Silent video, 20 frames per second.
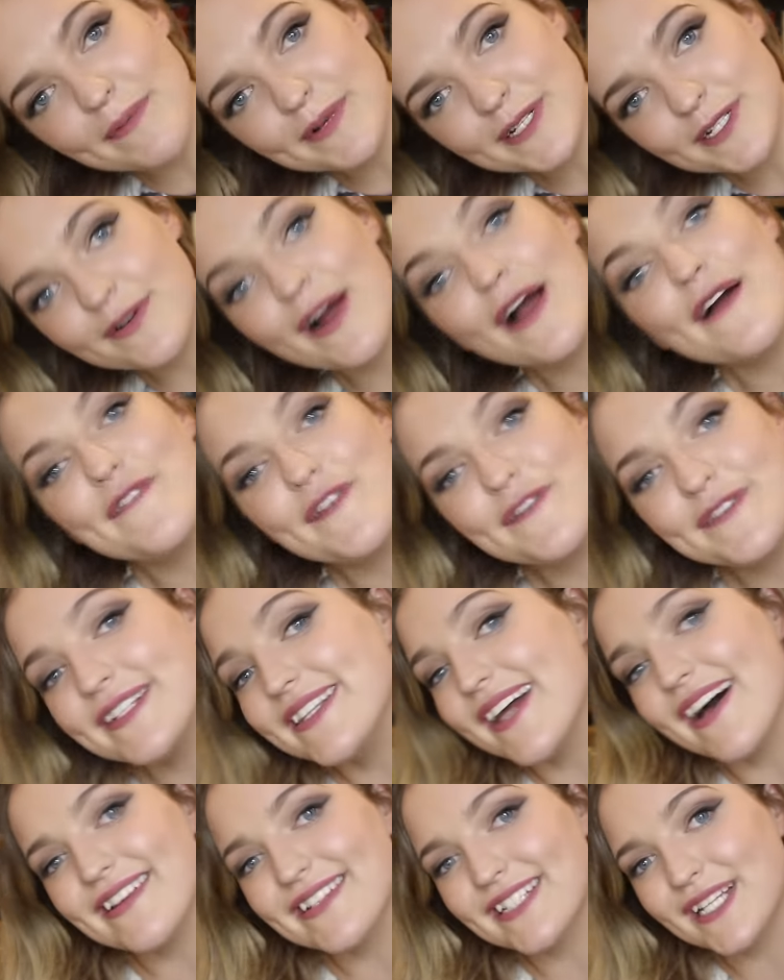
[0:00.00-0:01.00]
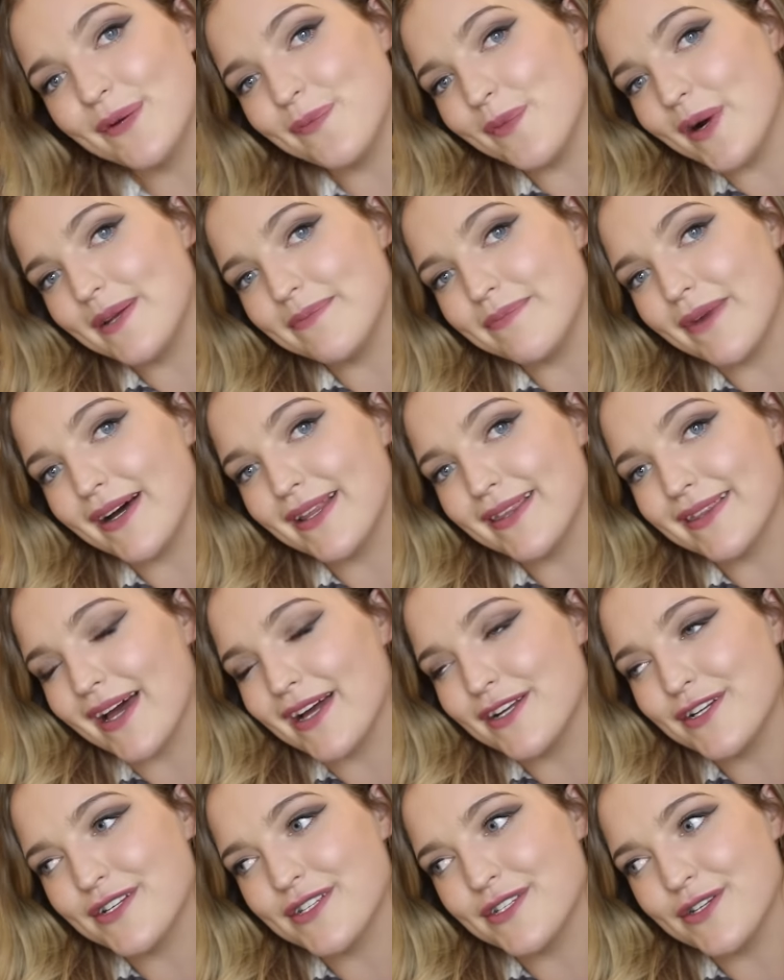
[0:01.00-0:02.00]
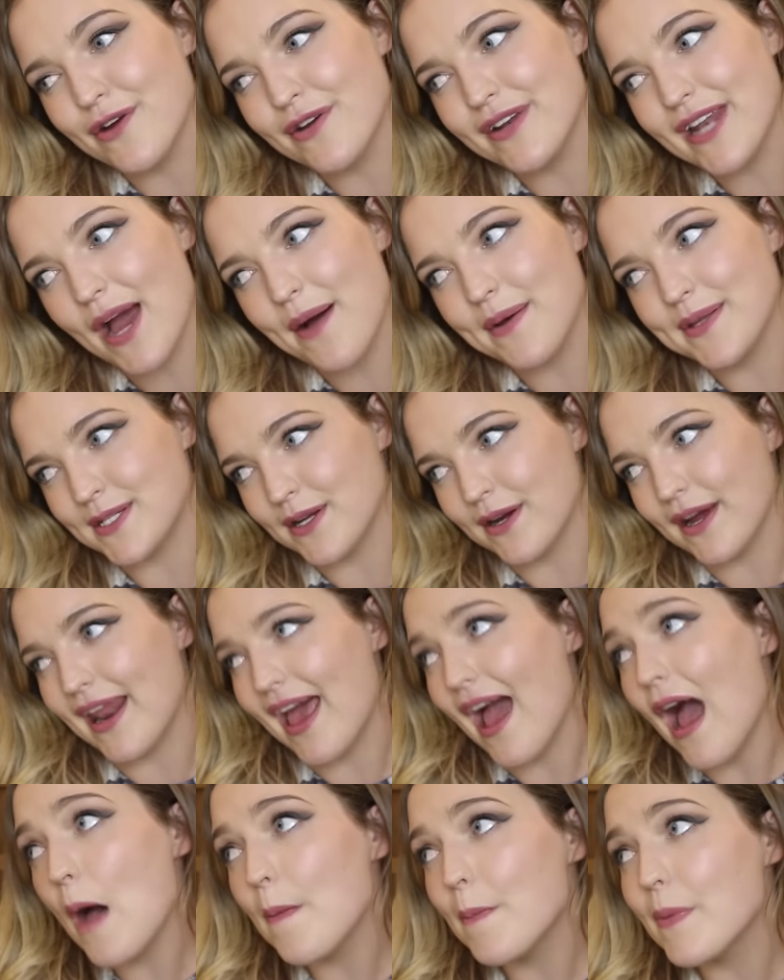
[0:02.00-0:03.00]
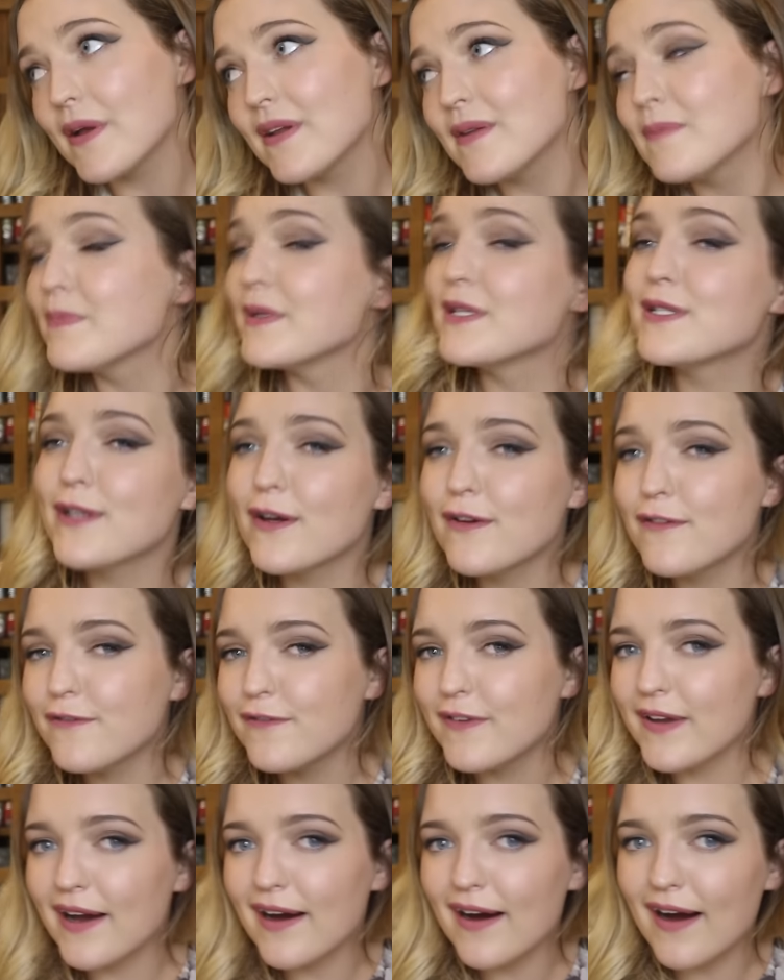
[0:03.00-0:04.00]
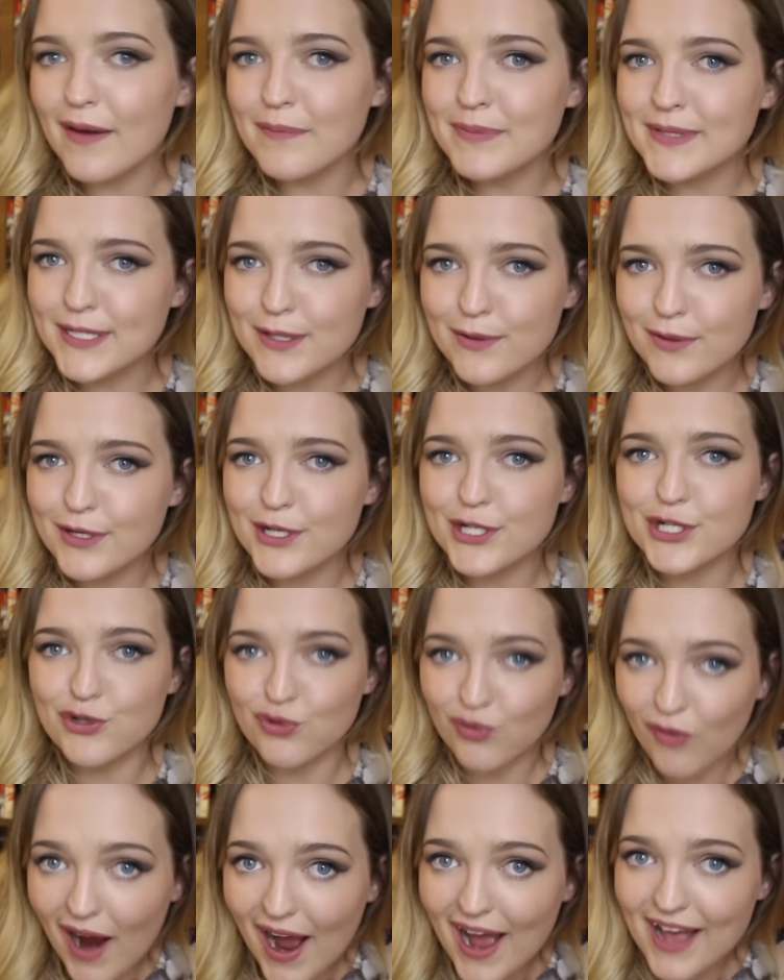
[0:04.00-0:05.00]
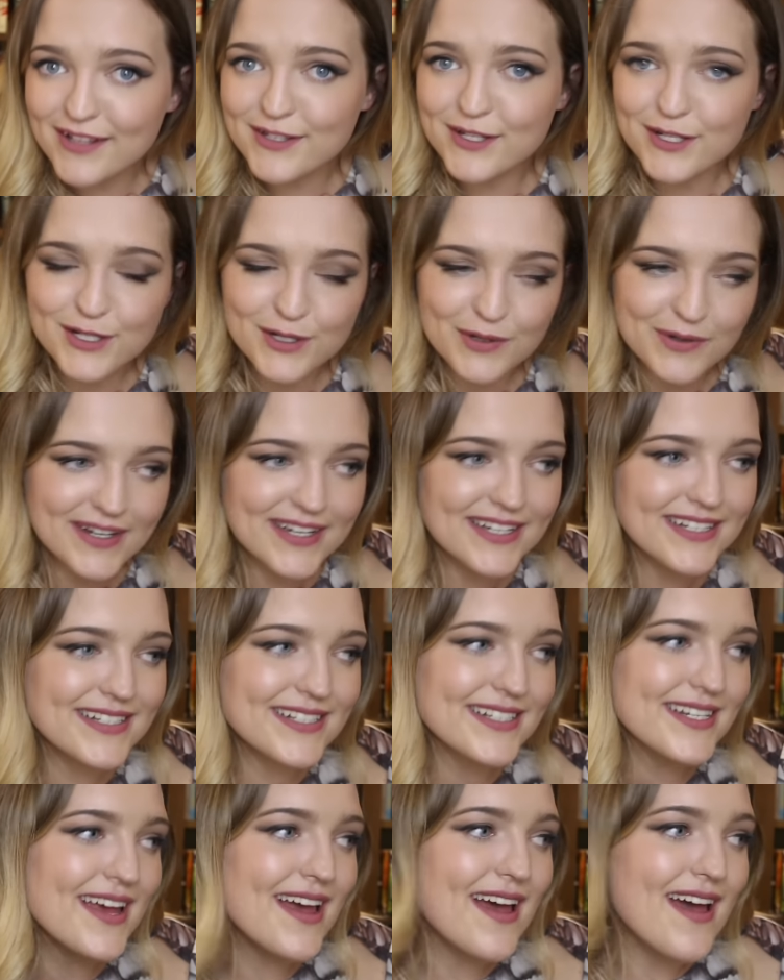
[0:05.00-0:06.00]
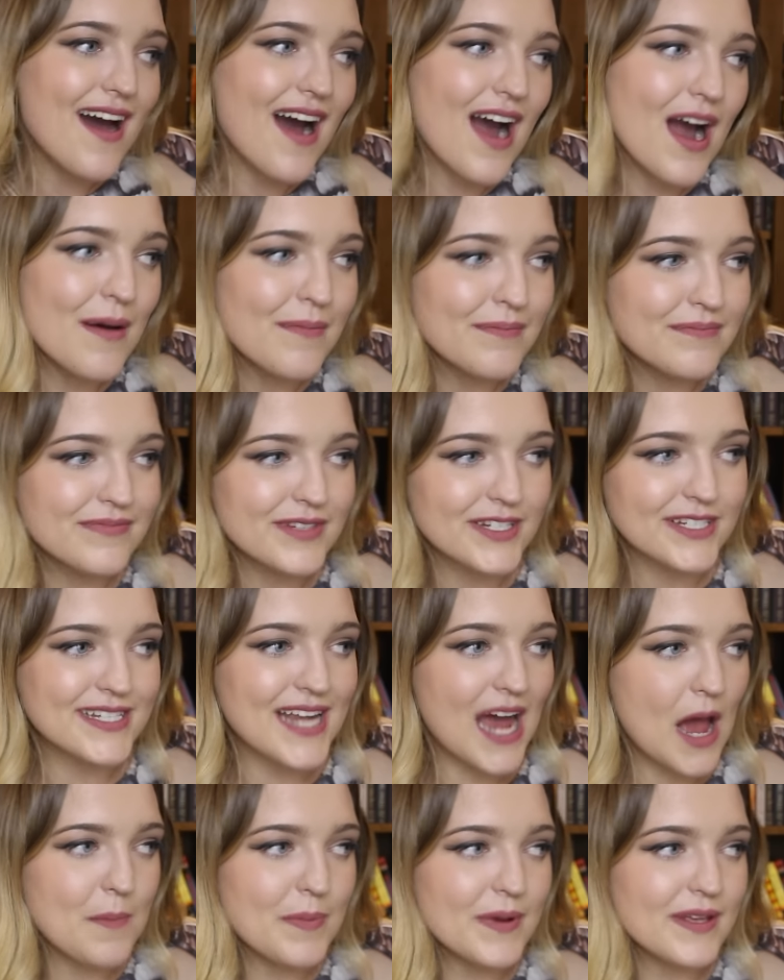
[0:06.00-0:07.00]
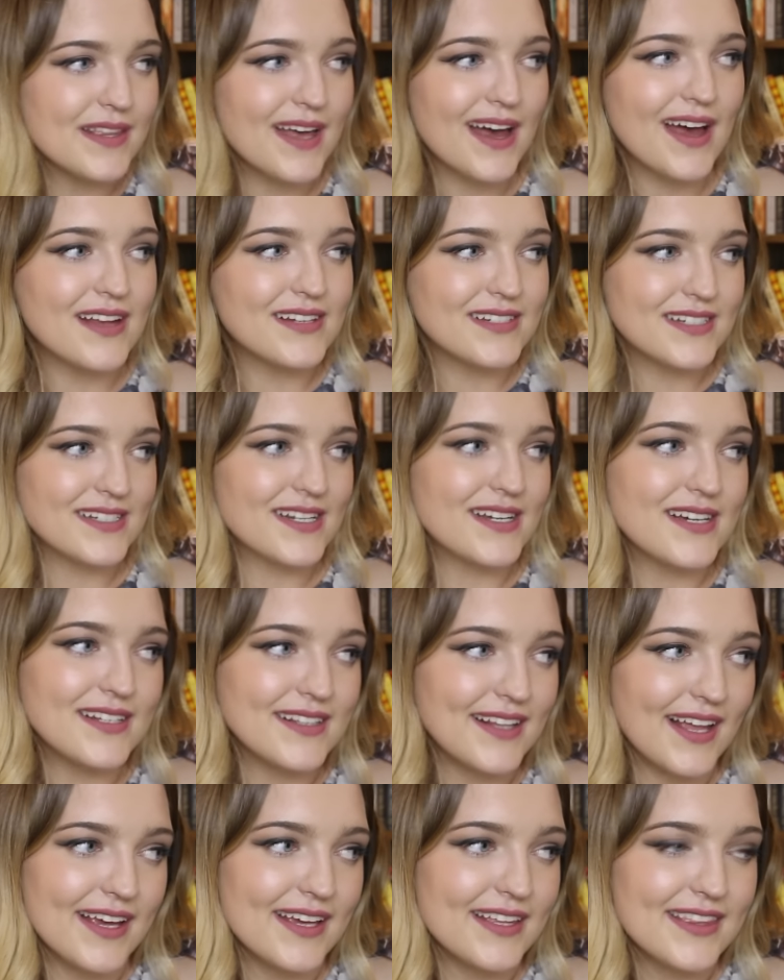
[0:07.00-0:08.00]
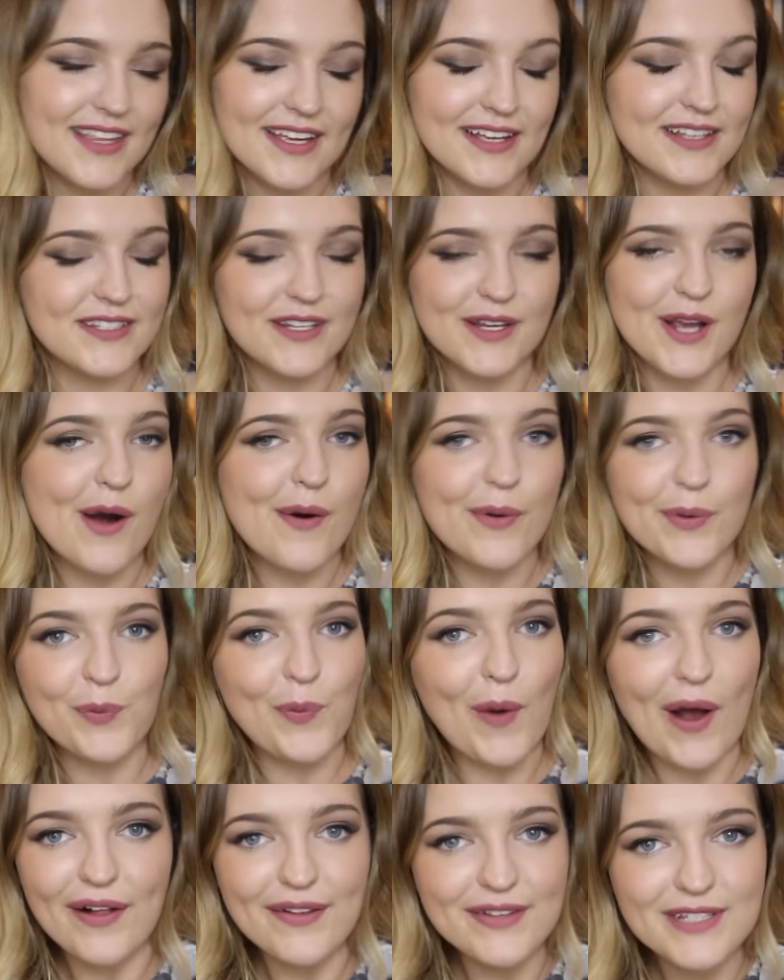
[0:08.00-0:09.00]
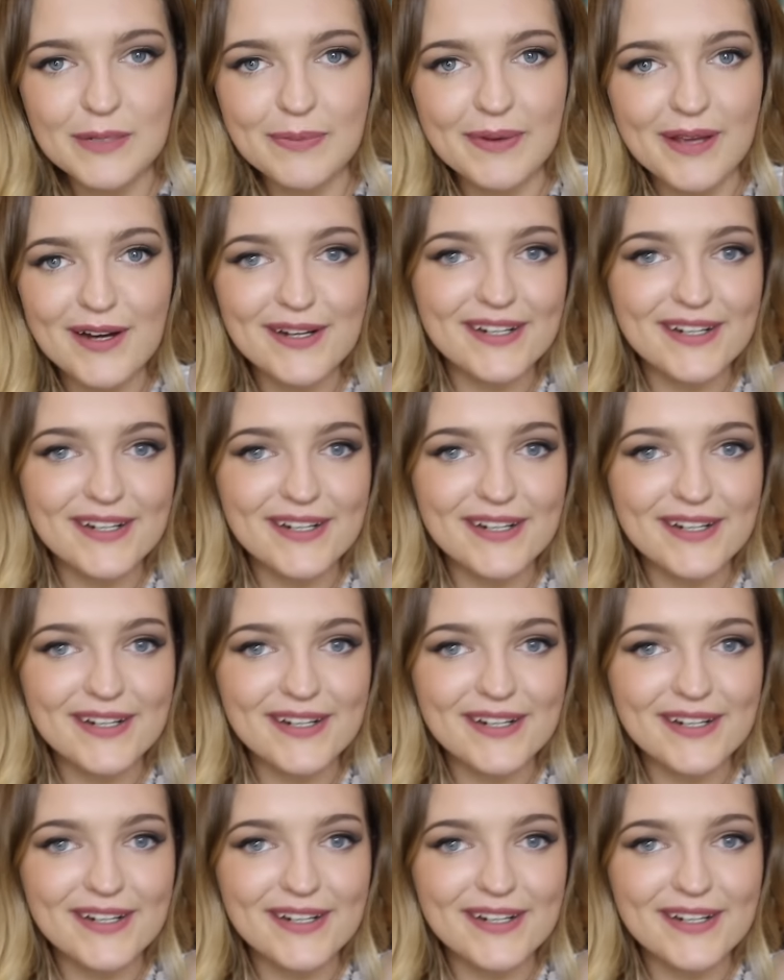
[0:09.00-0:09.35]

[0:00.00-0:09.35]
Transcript: able to write 50,000 in 1 month. I just know now it's not gonna happen, but don't fear, I'm still gonna try to do it. I'm just happy that like things are going well, to be